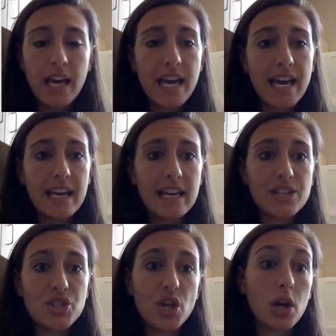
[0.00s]
A
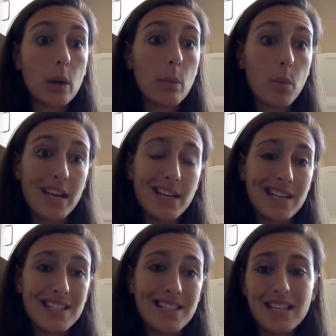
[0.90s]
is arm
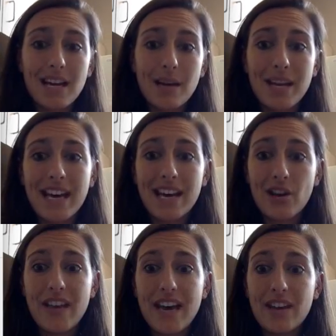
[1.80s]
weakness, and I'm going to add
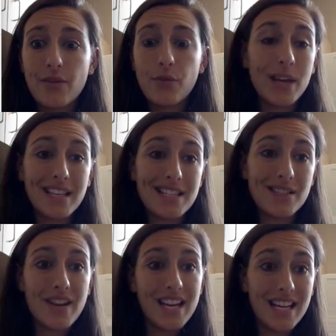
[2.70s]
on that of weakness
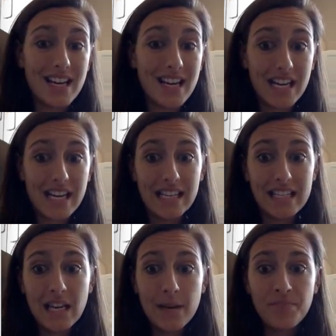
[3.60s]
of any kind.